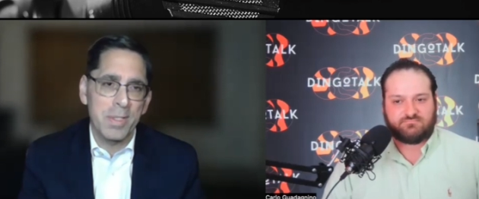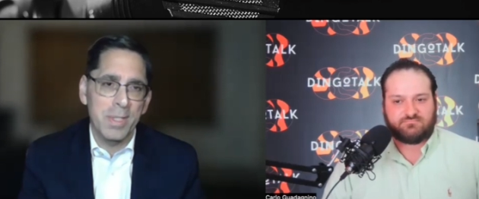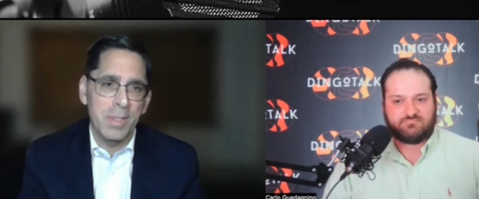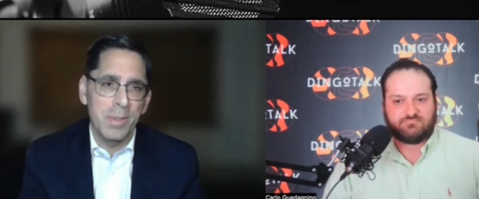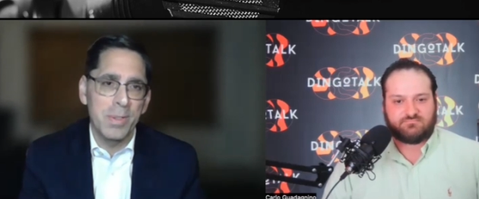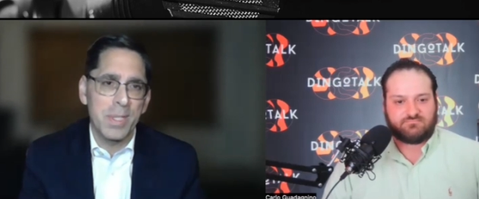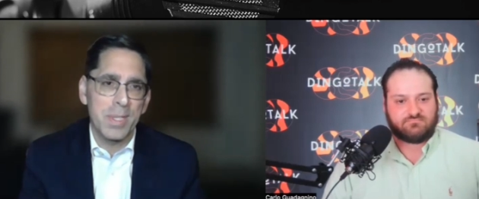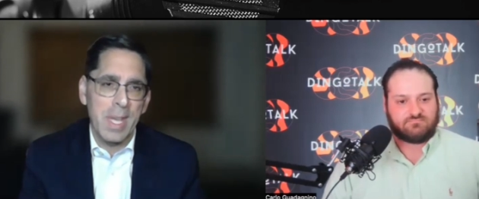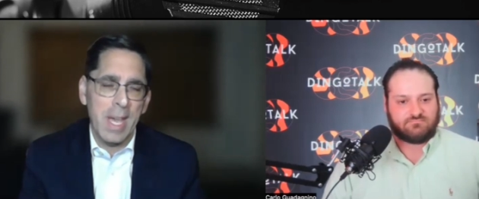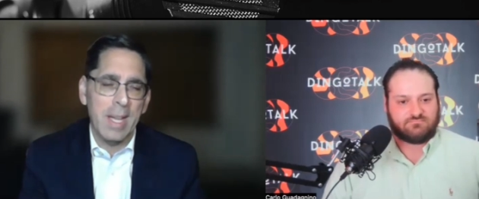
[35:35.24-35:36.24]
Speaker 1: to do just
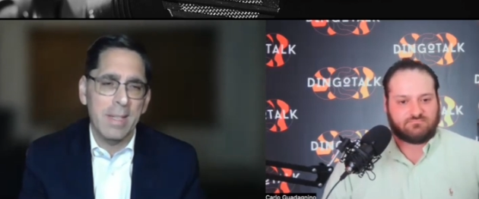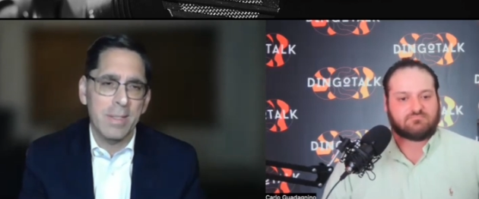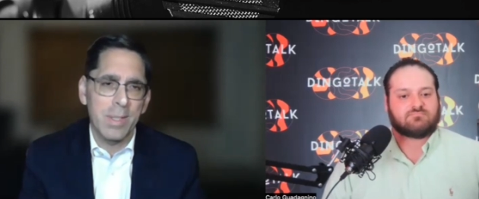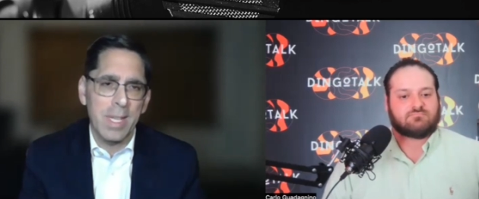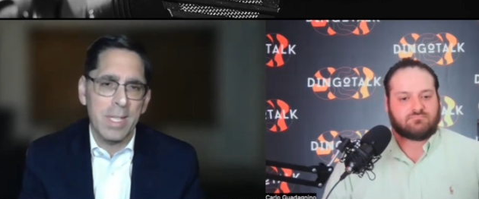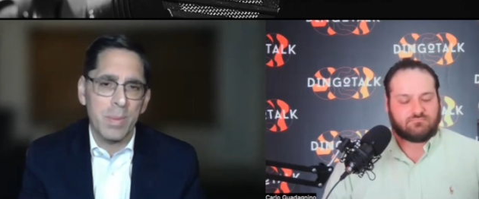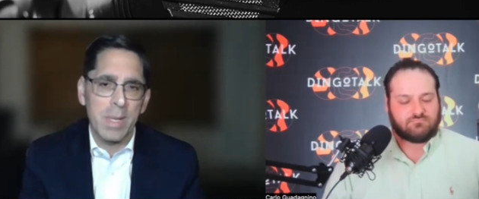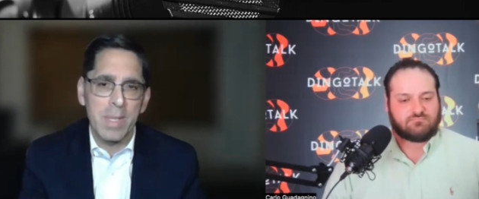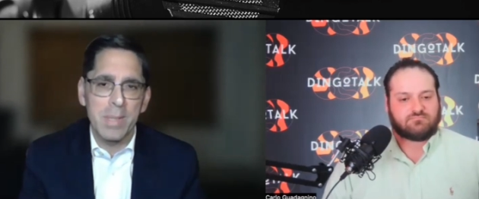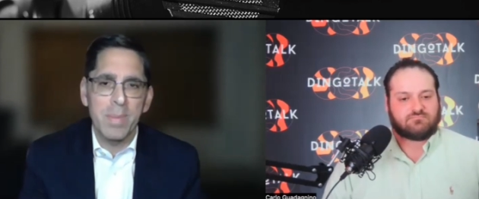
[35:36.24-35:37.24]
that. So that's what I
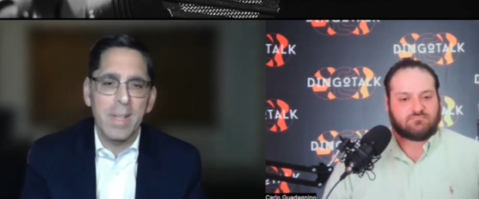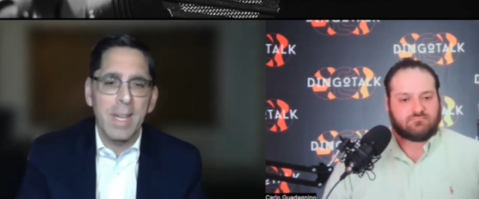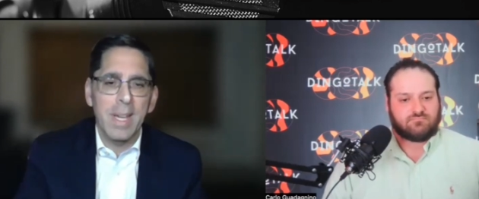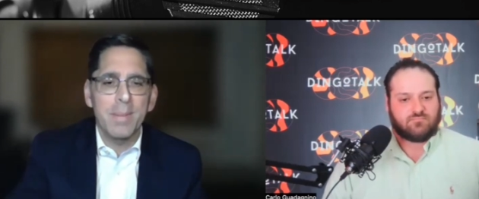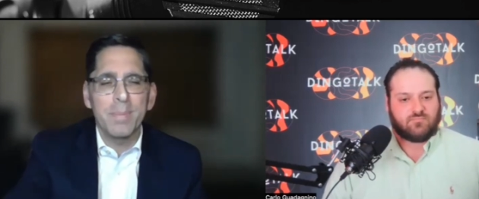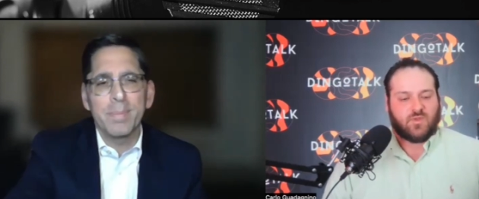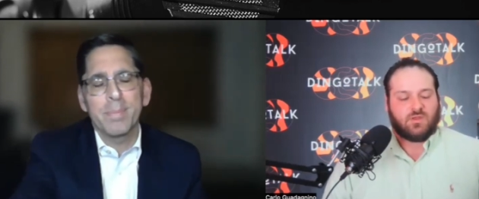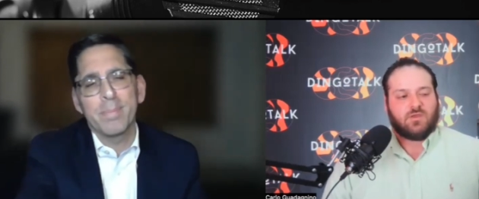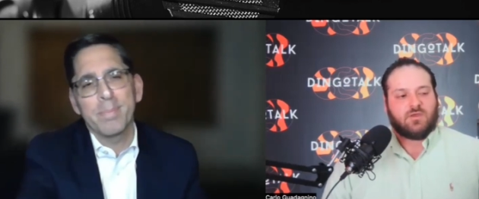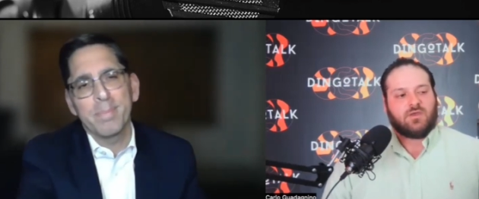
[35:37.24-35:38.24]
mean by
Speaker 2: that.
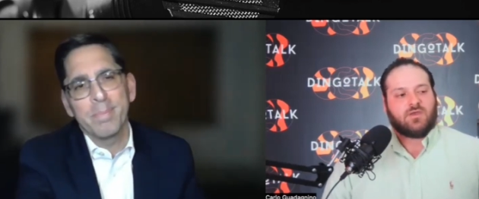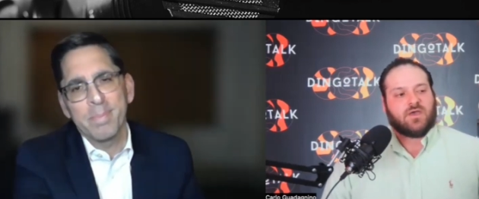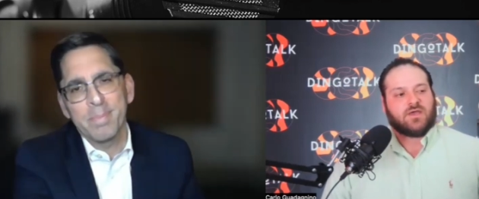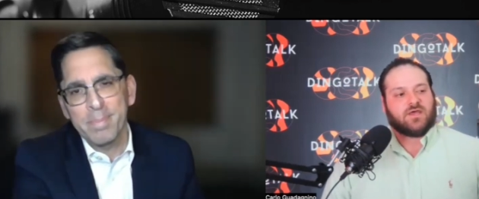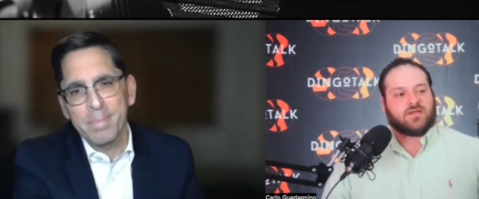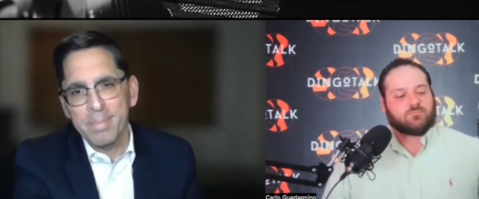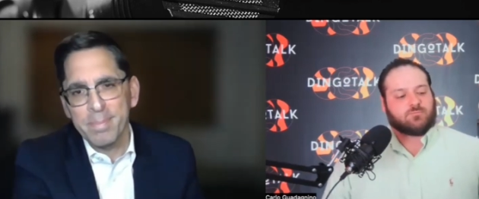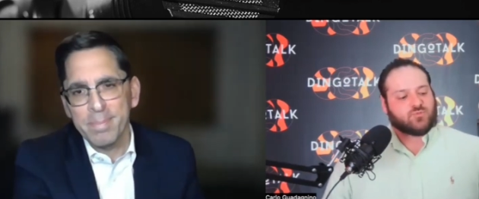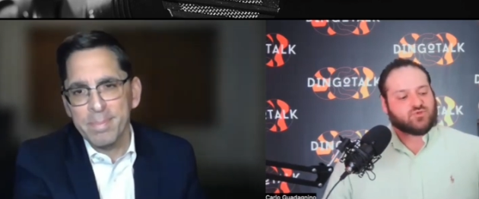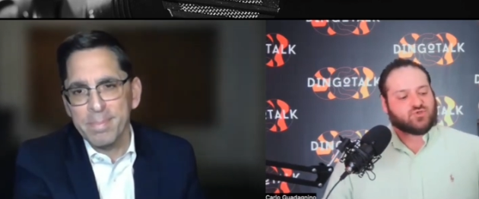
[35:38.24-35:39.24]
And then,
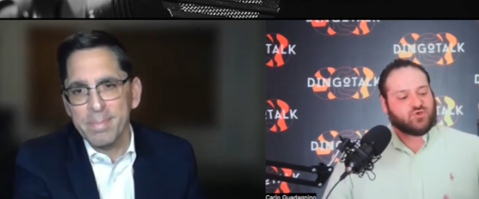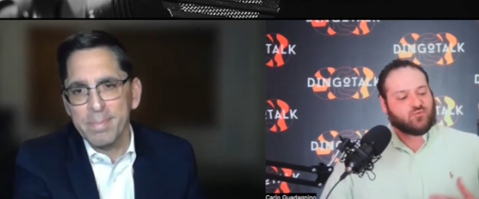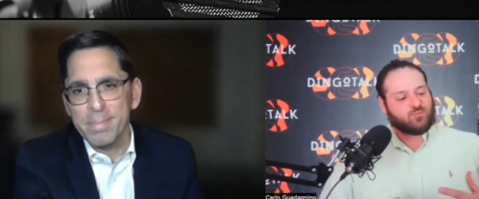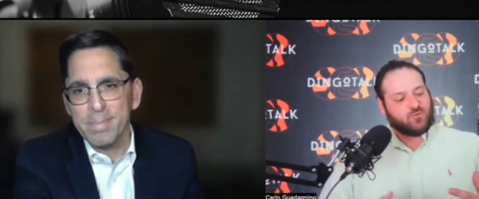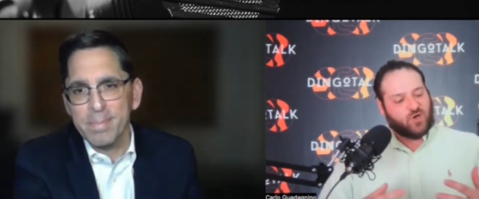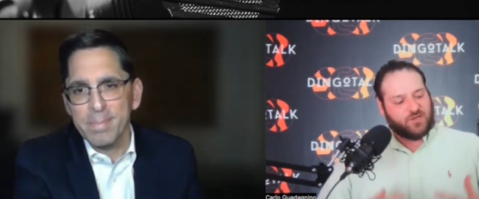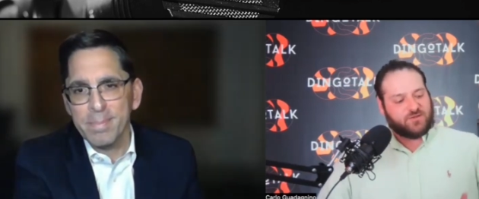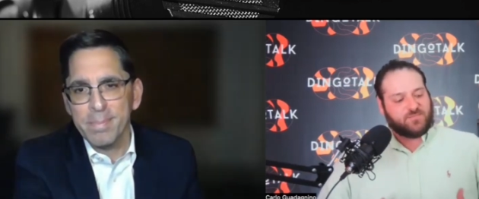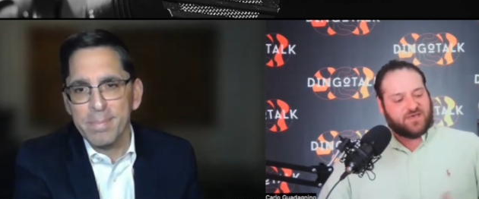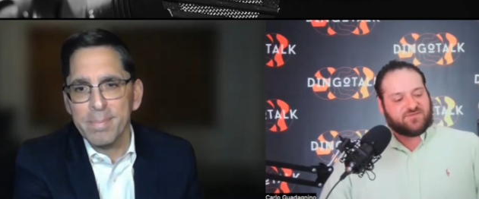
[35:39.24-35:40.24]
so on the
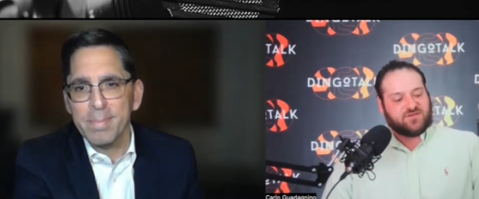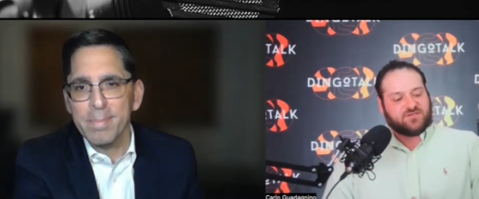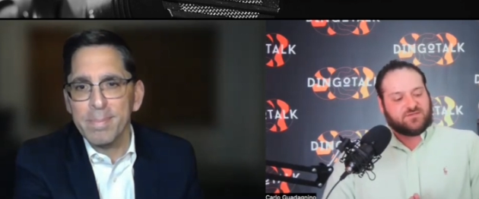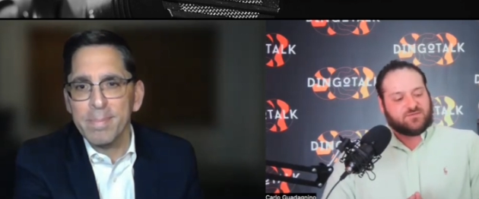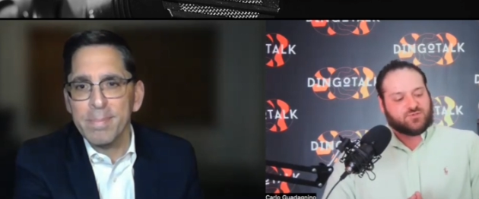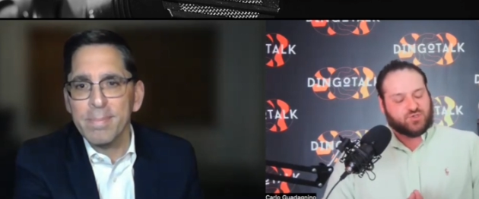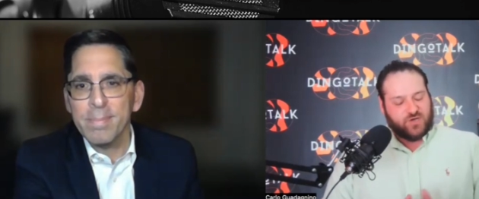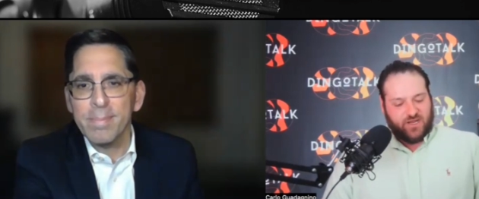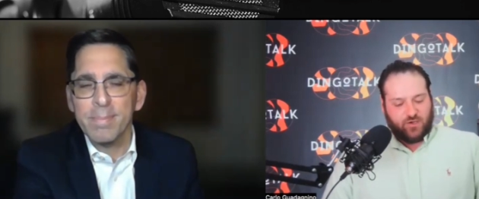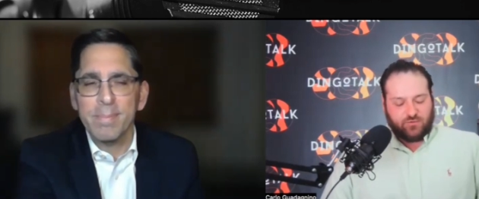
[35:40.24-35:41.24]
Bethany
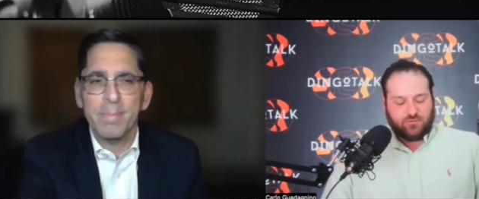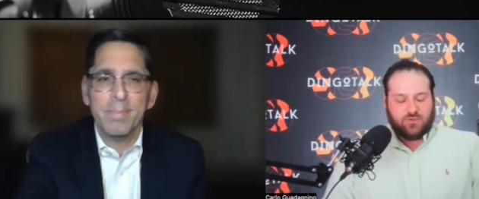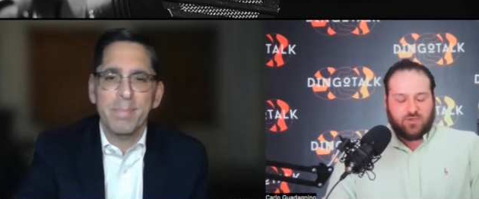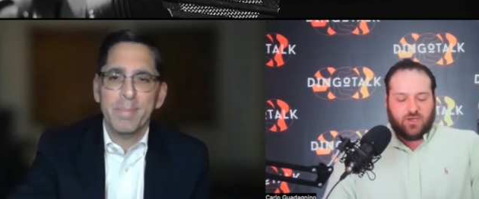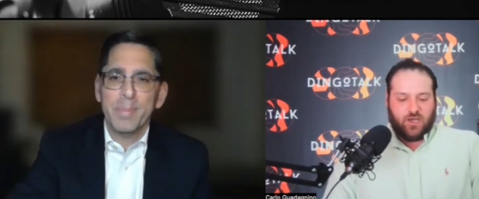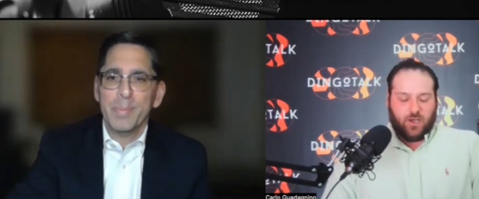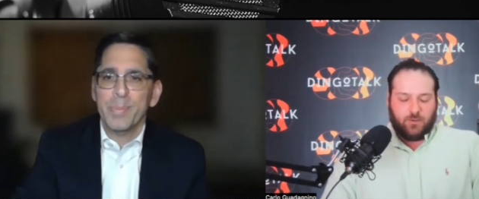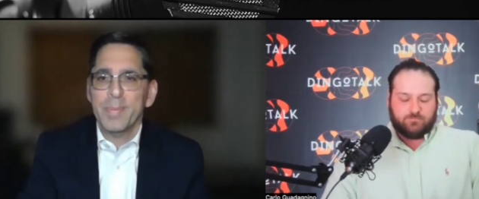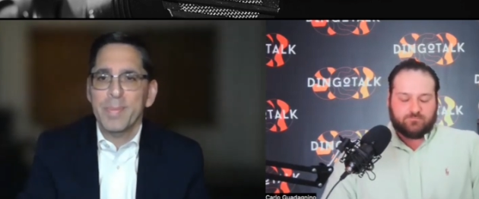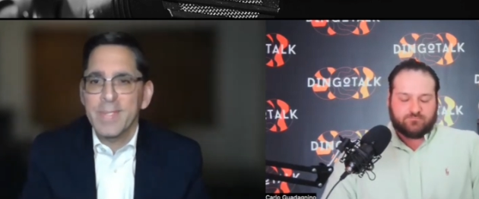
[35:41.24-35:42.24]
Trail,
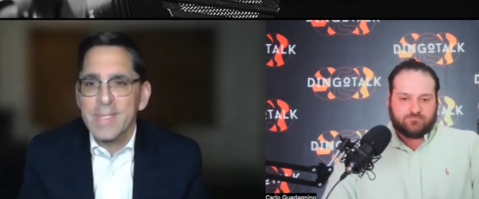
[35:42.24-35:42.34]
um,